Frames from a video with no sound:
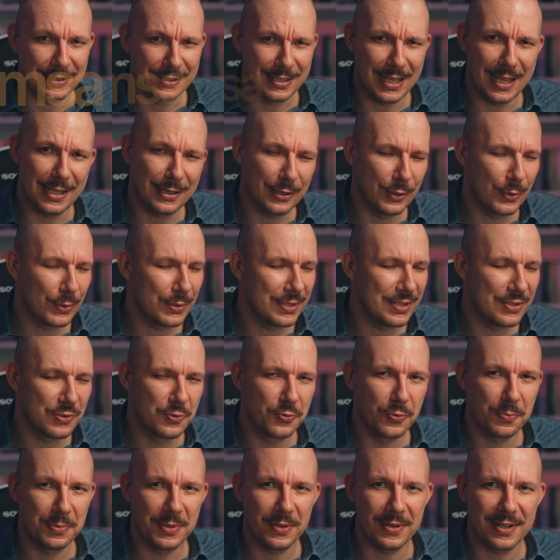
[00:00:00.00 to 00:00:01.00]
10th Lord is
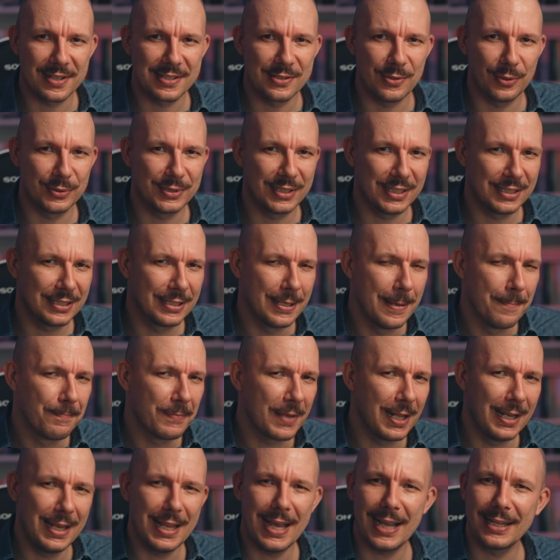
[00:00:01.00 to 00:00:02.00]
Jupiter exalted,
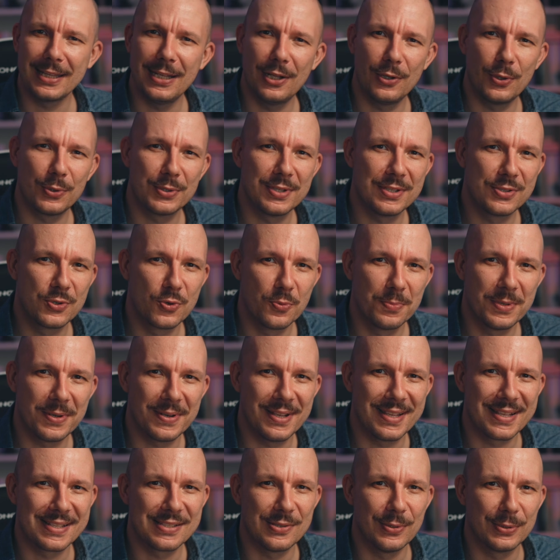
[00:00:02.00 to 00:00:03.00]
Lagna Lord is Jupiter
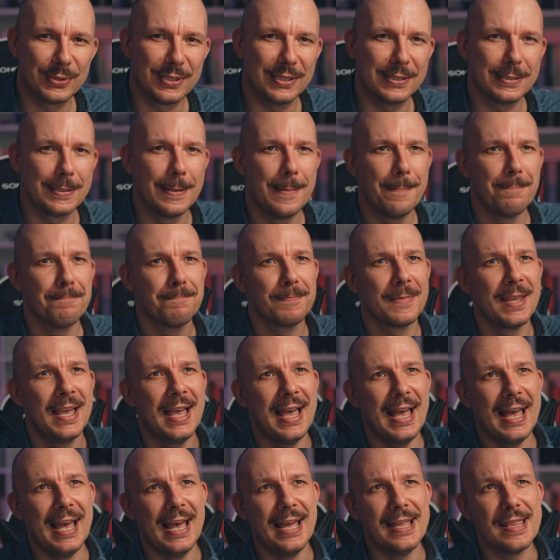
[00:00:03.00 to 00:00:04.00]
exalted.
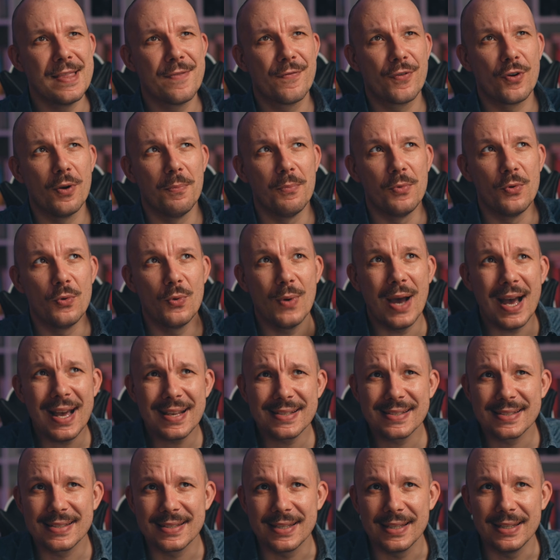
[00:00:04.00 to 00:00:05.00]
And from
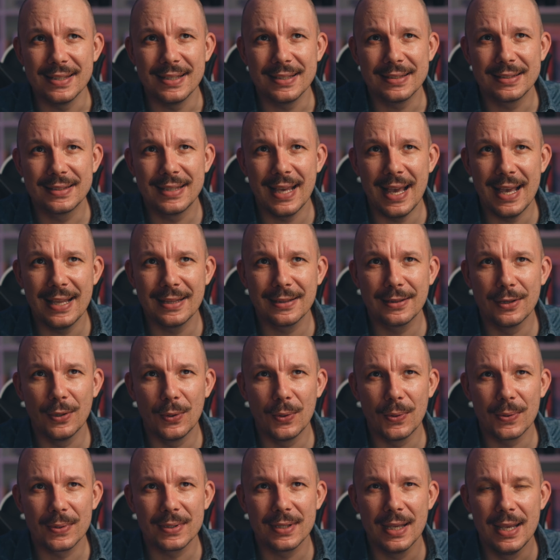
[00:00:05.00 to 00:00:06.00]
Rasi, the 10th
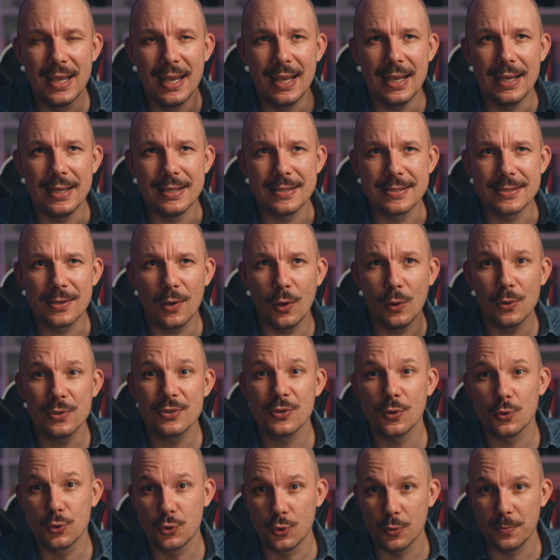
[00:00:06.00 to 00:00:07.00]
Lord is
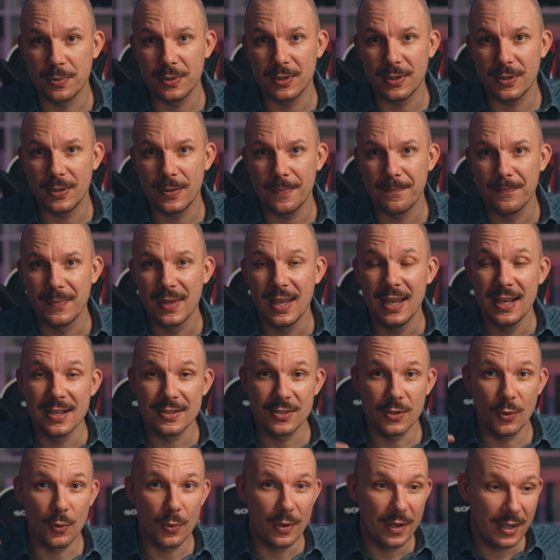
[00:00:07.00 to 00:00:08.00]
also Jupiter.
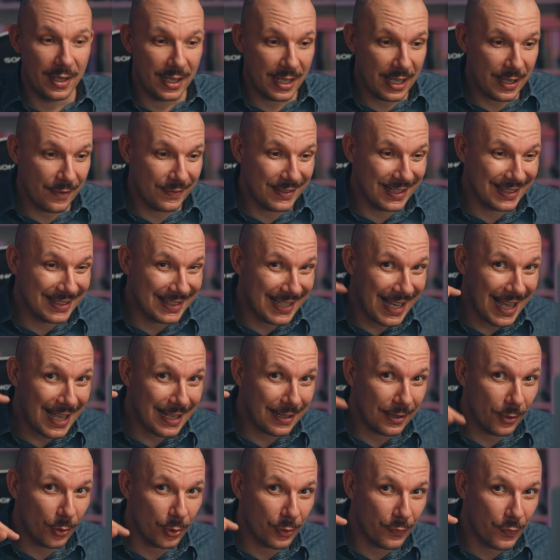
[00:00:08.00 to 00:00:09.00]
So if the
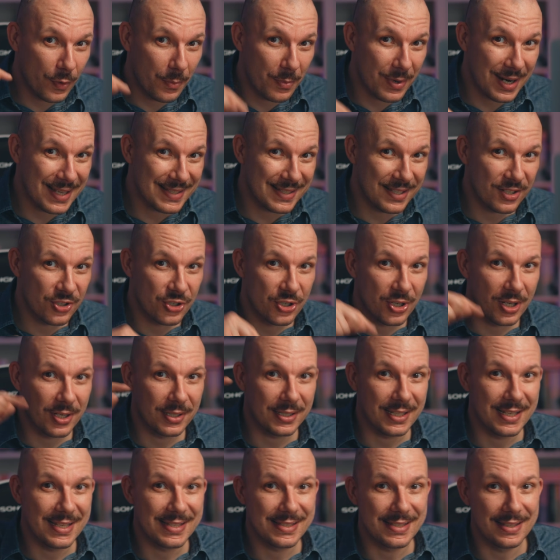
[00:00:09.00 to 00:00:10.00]
10th Lord from Rasi
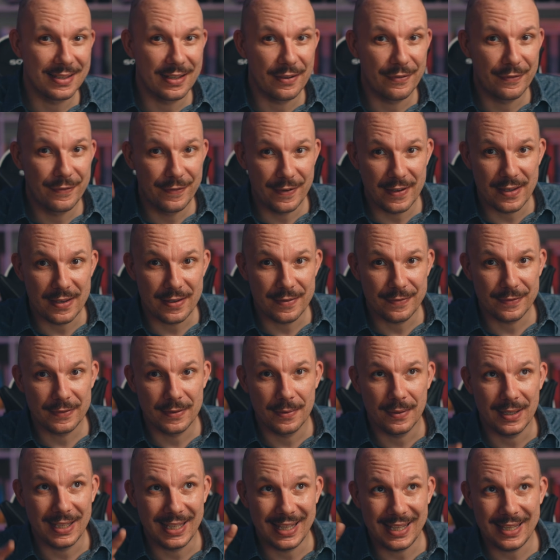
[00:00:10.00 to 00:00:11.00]
chart is in the
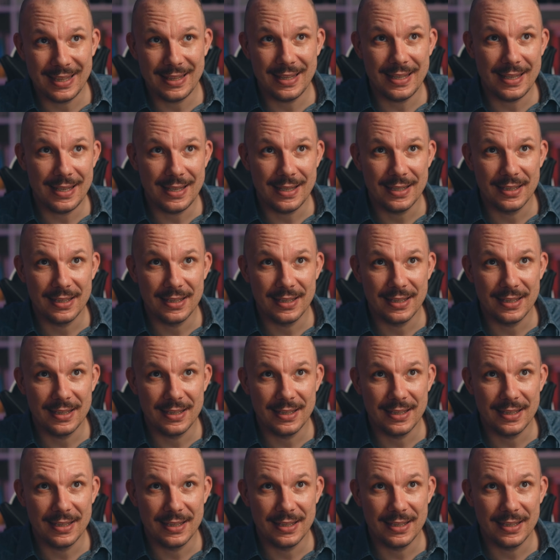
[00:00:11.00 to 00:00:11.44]
5th, in the